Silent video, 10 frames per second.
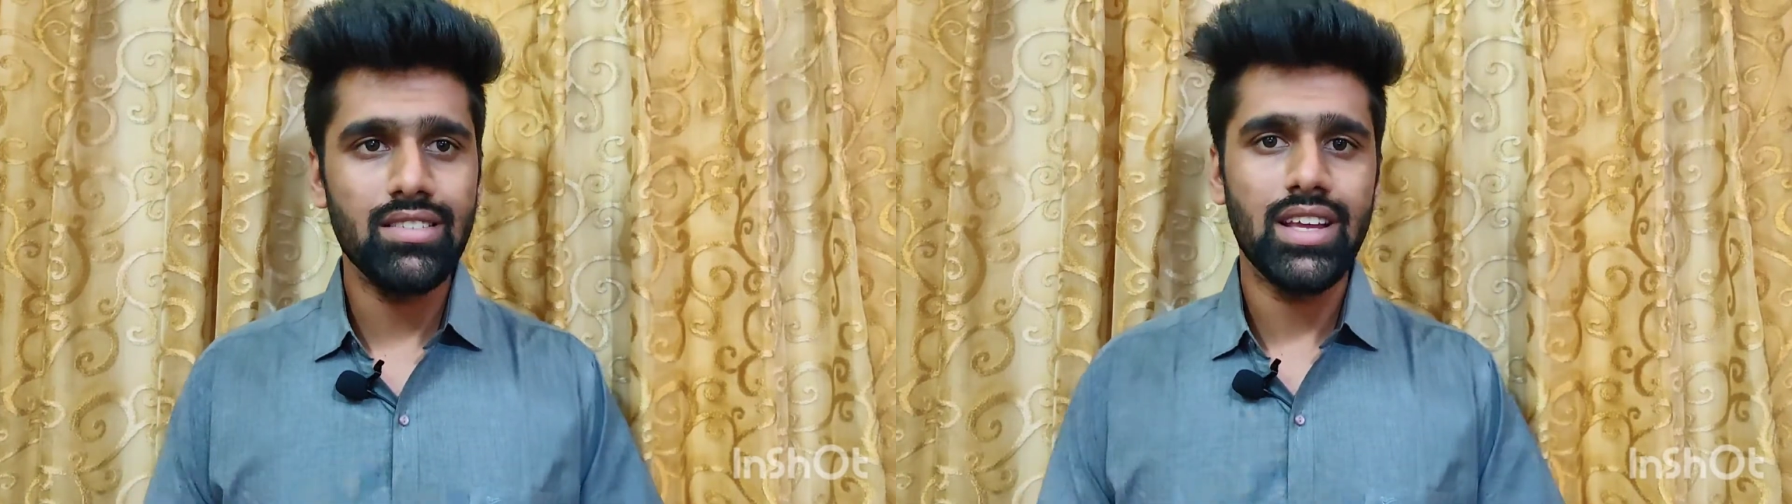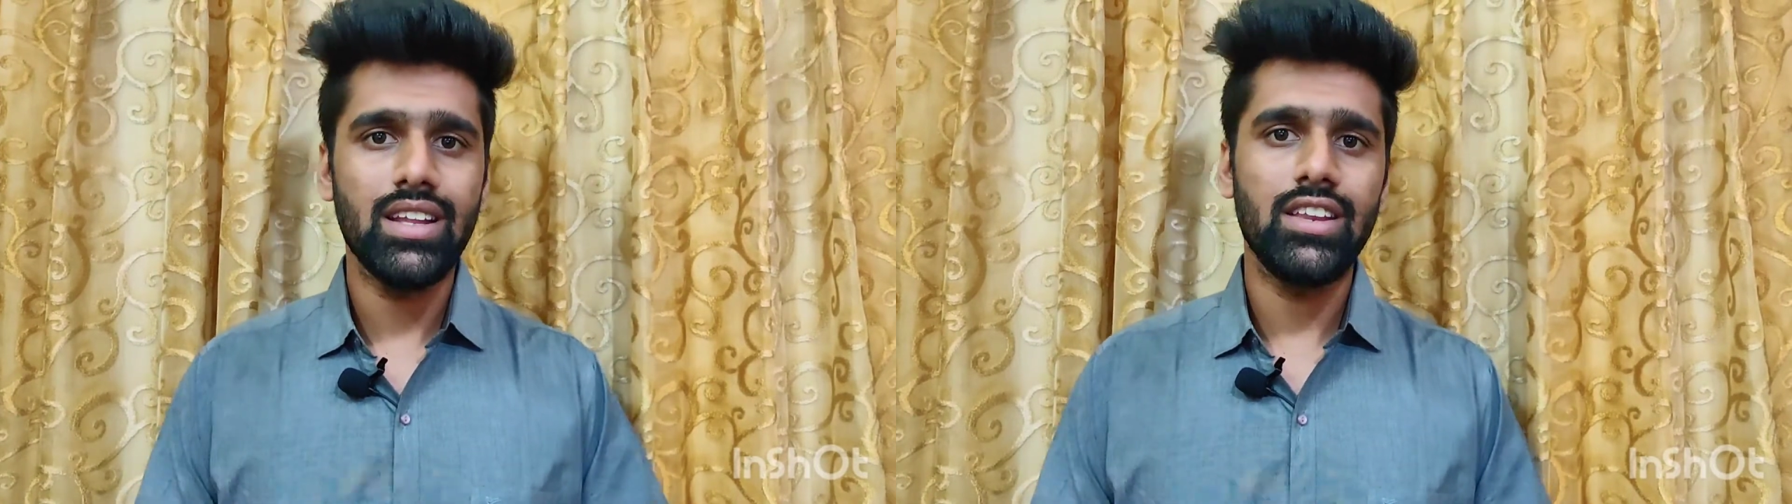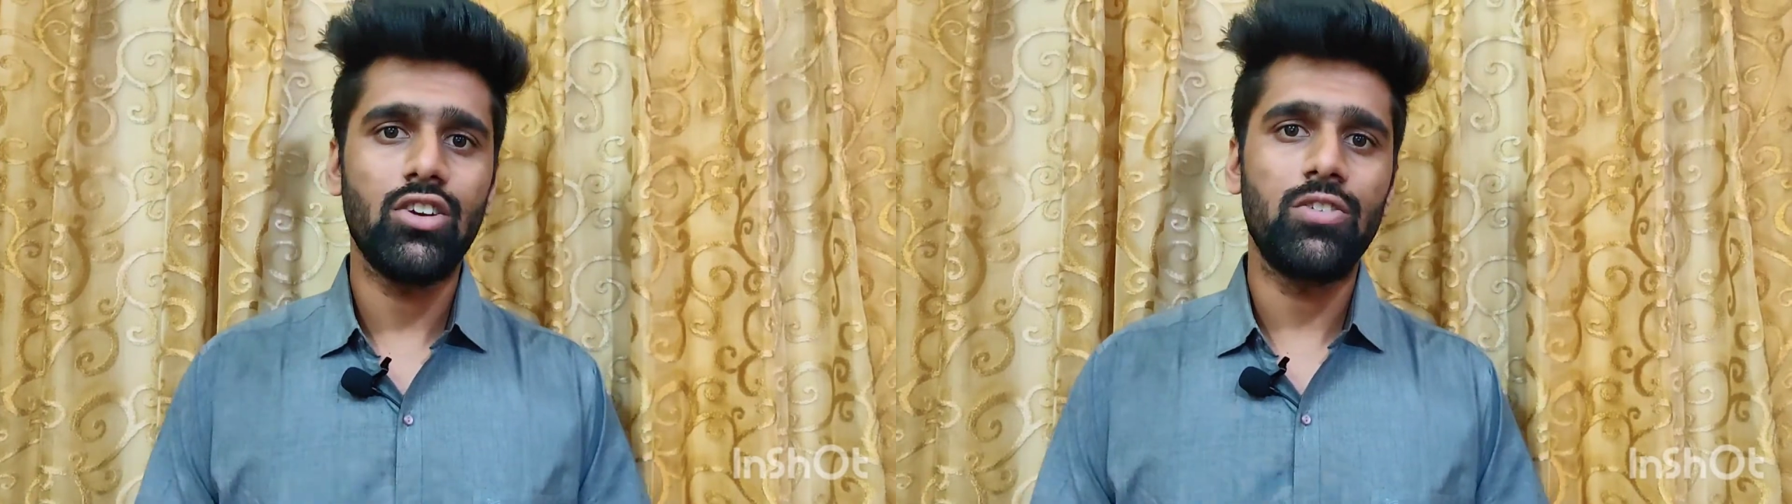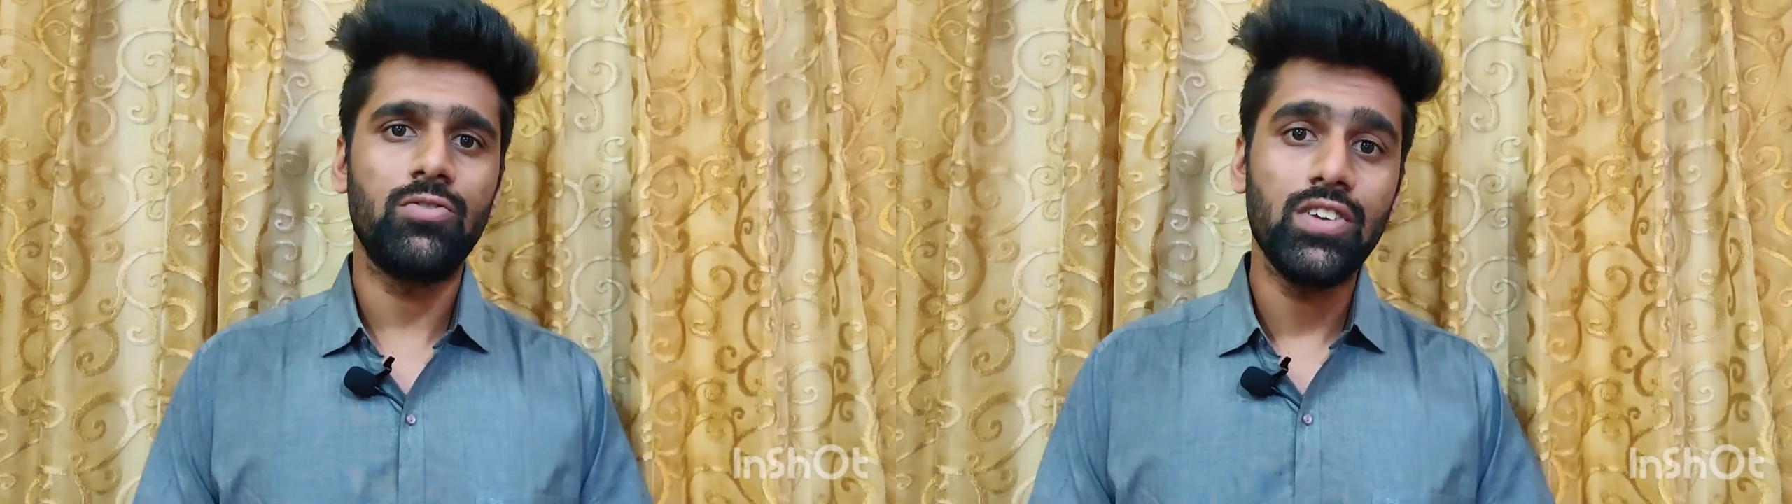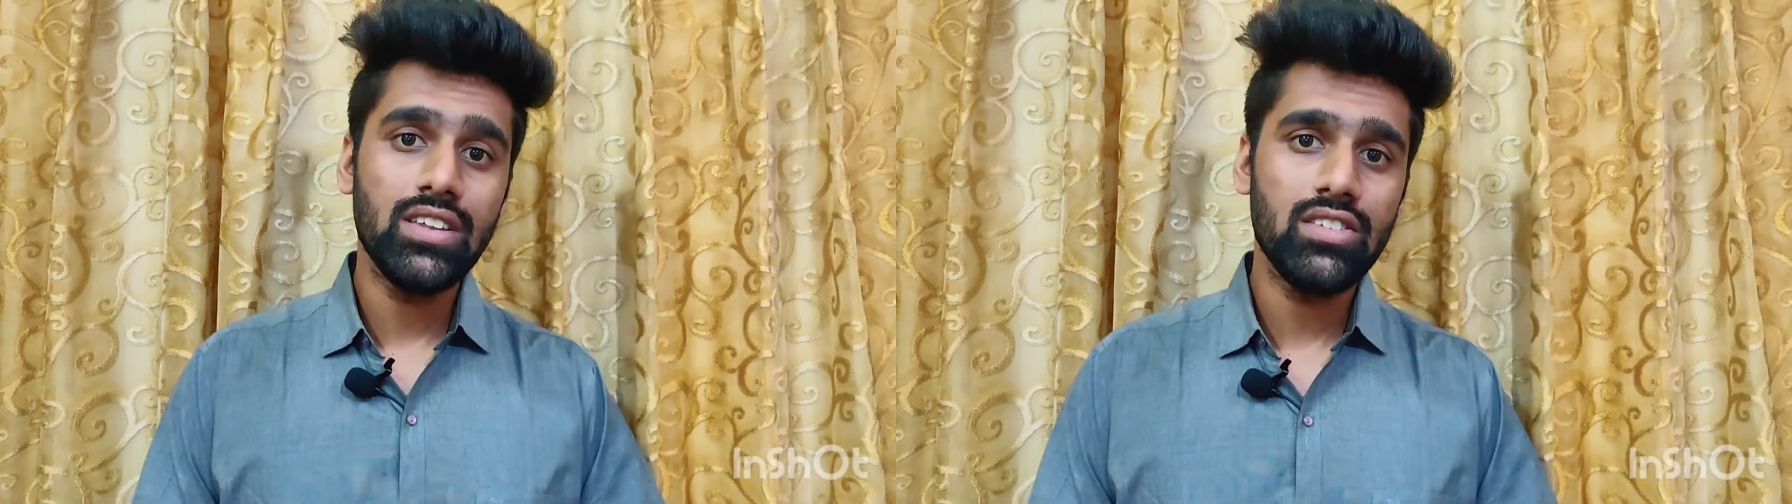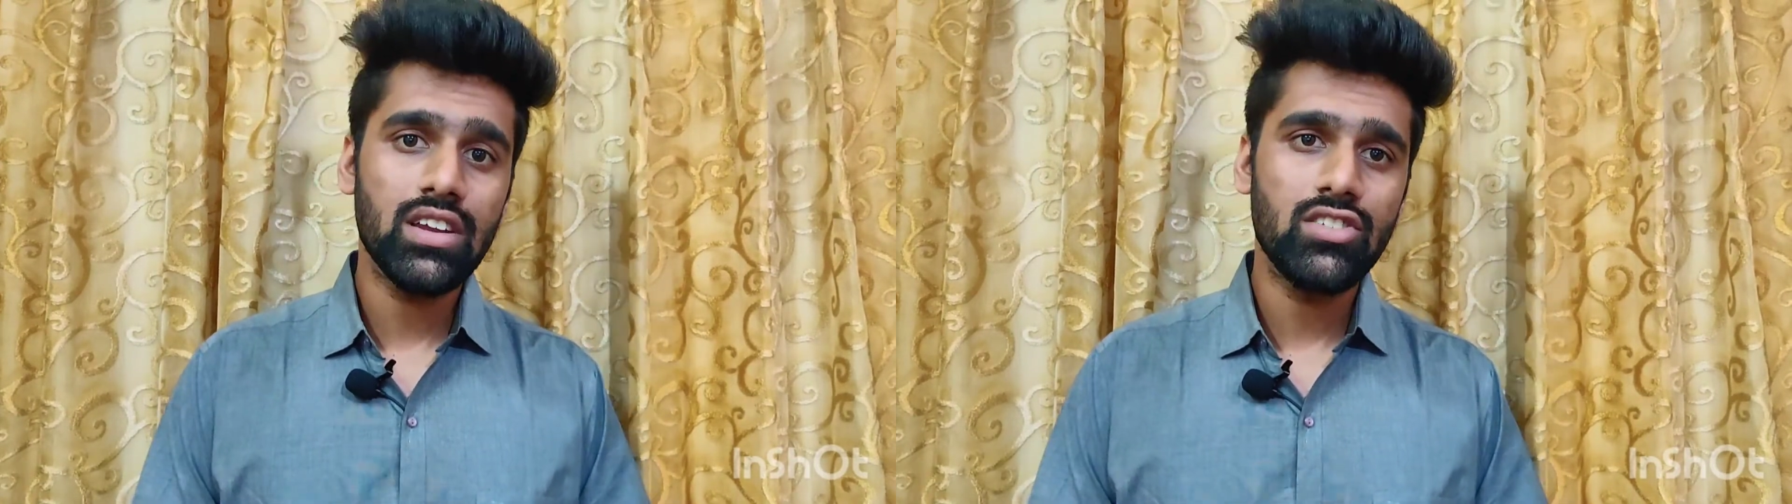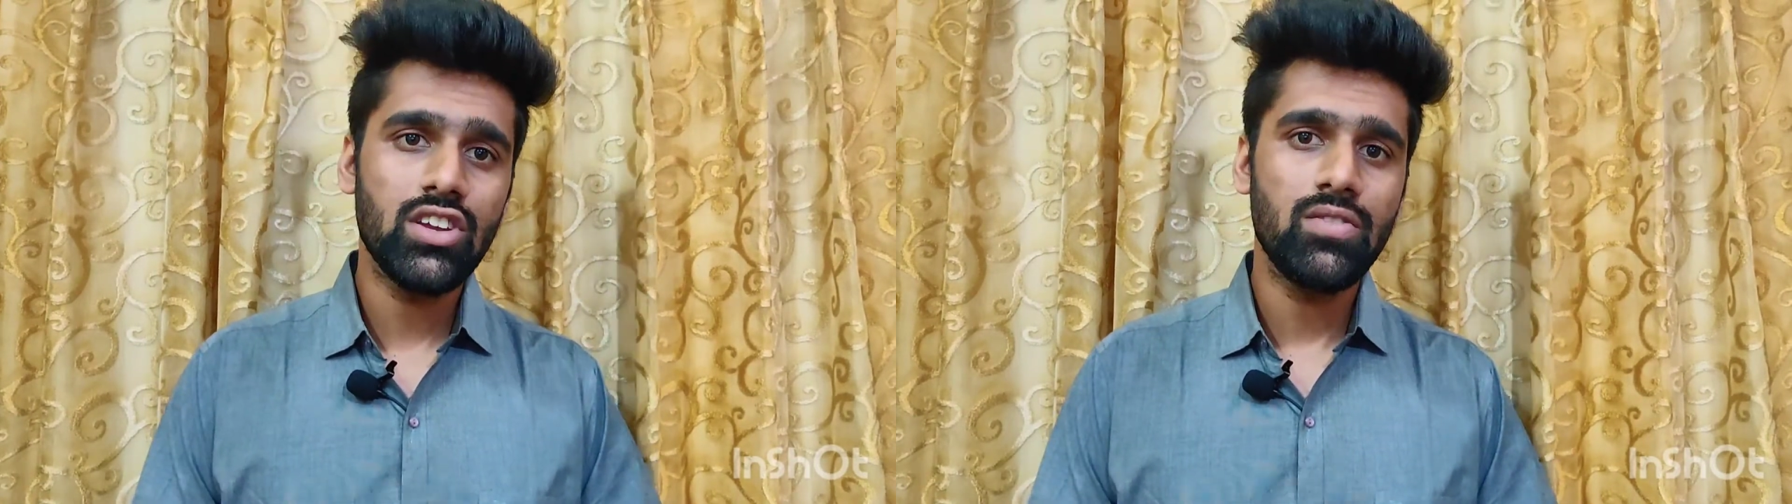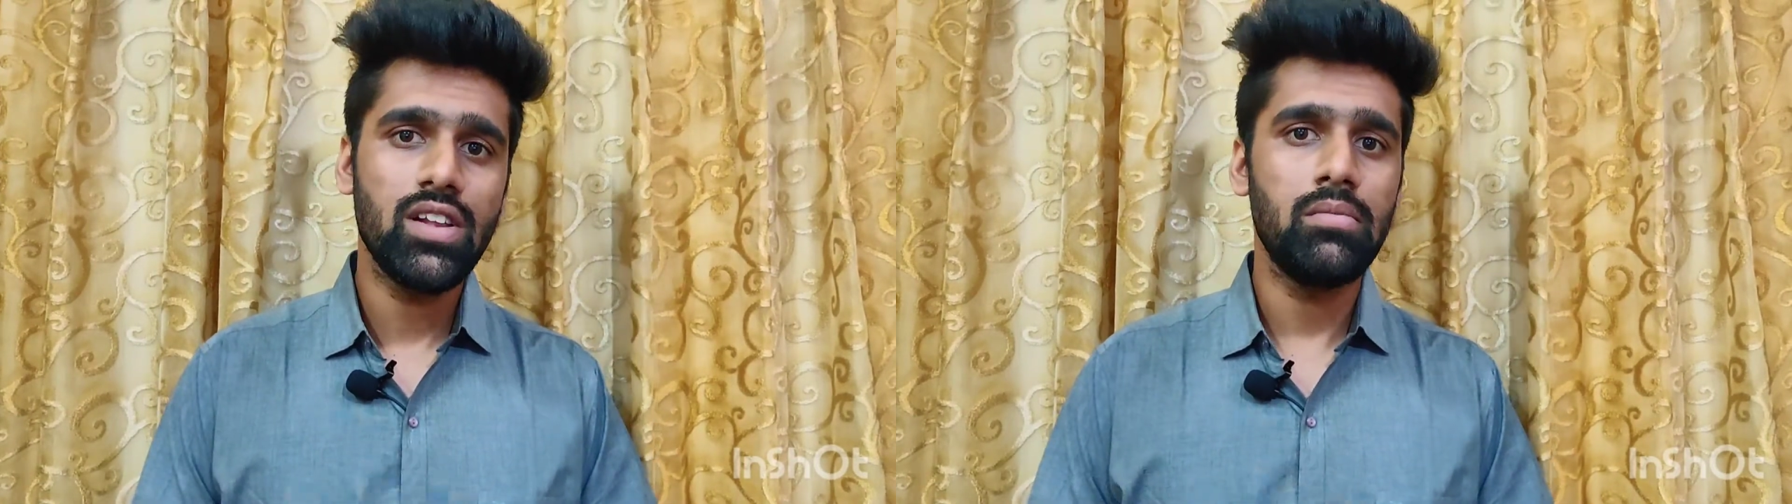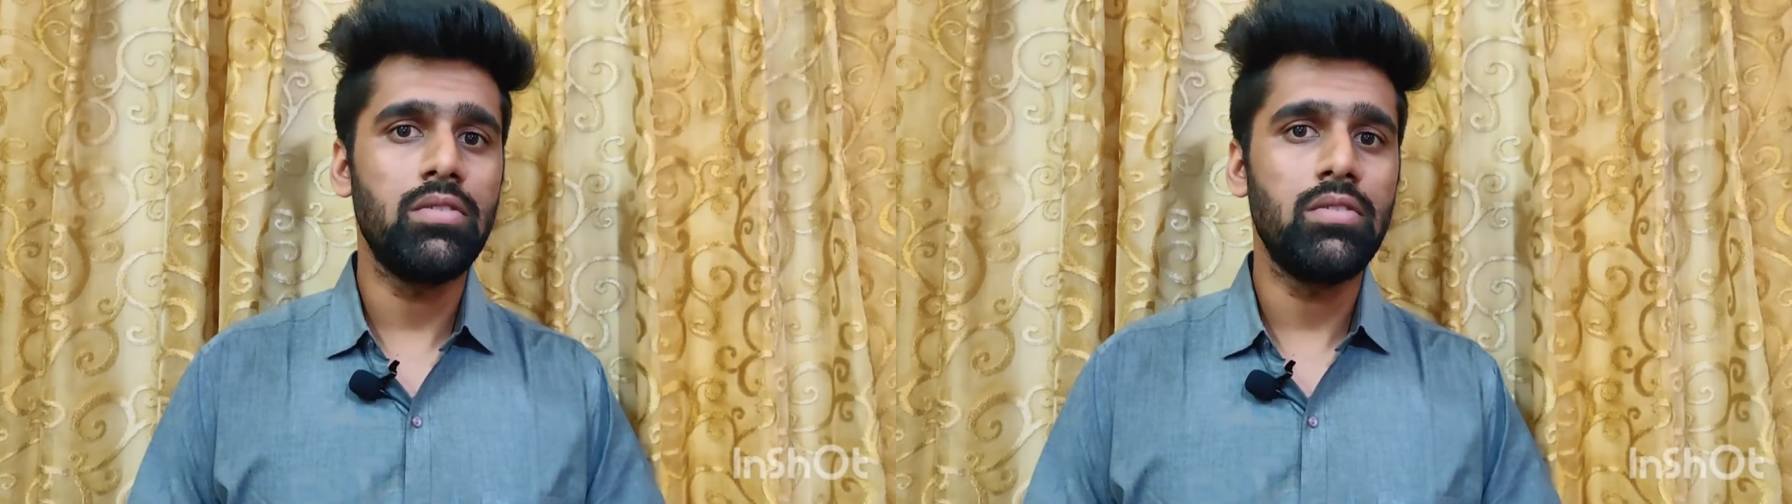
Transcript: then your fee structure will be